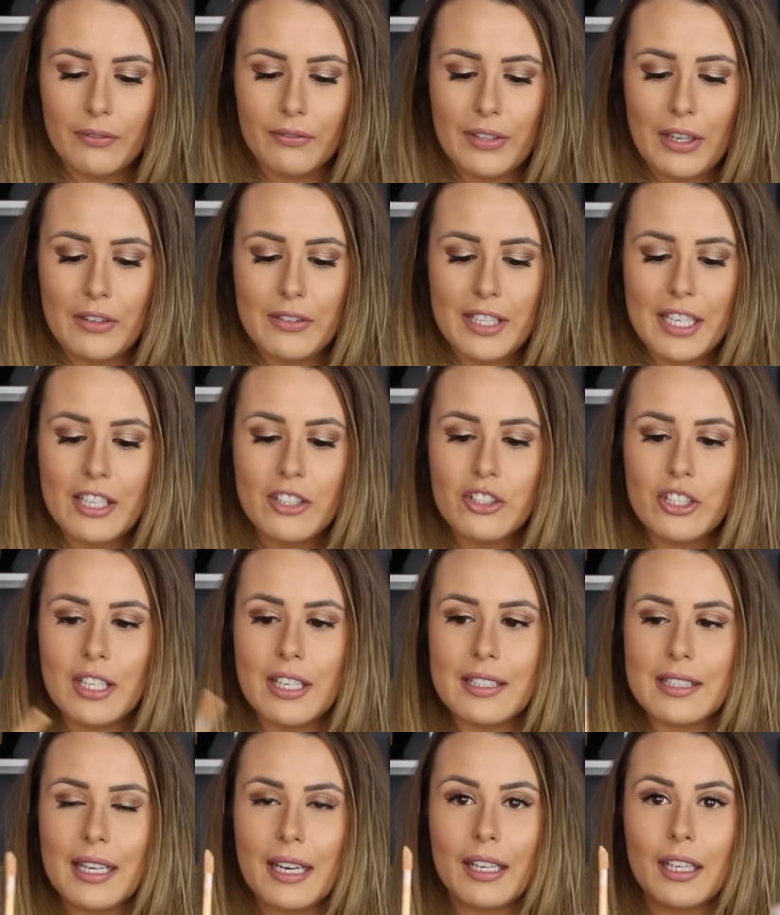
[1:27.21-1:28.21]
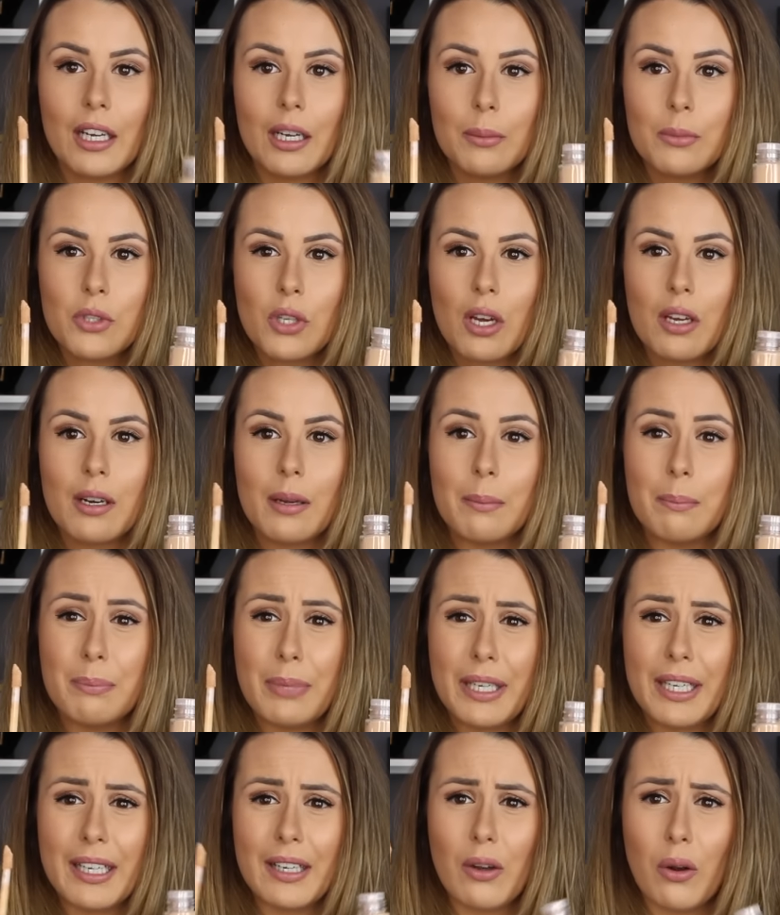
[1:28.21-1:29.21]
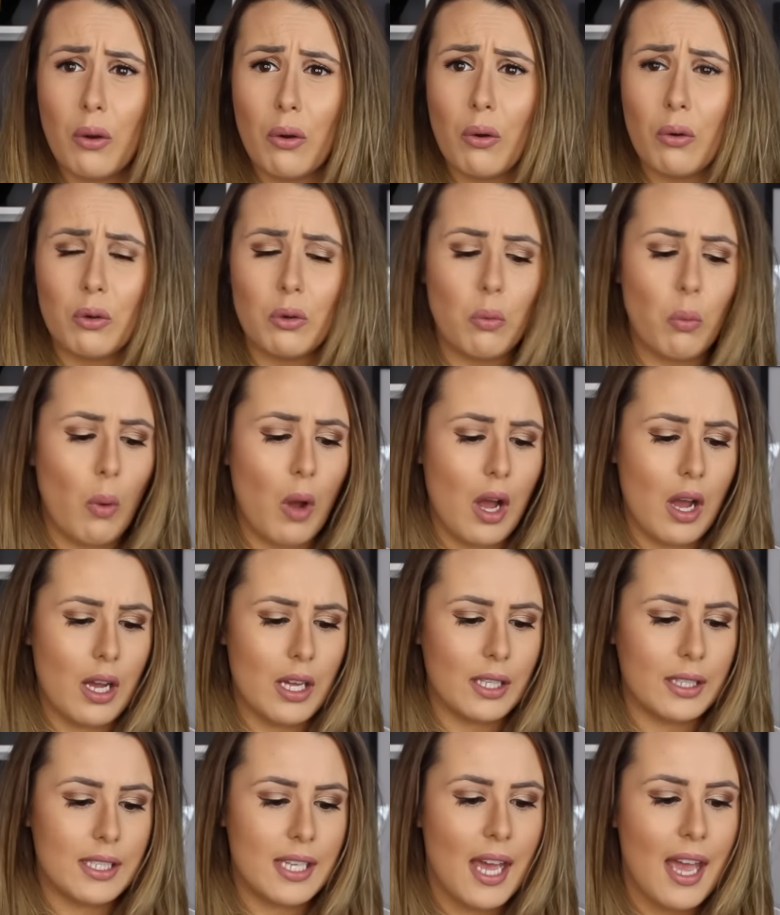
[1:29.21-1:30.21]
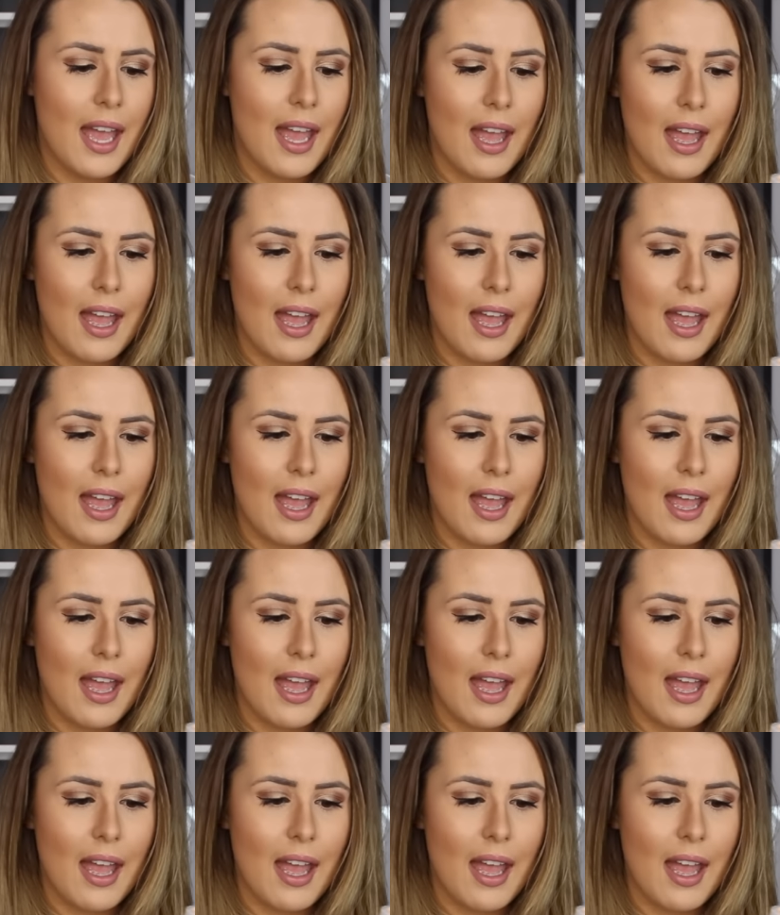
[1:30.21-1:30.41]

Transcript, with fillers: foundation is that it comes on a big old wand.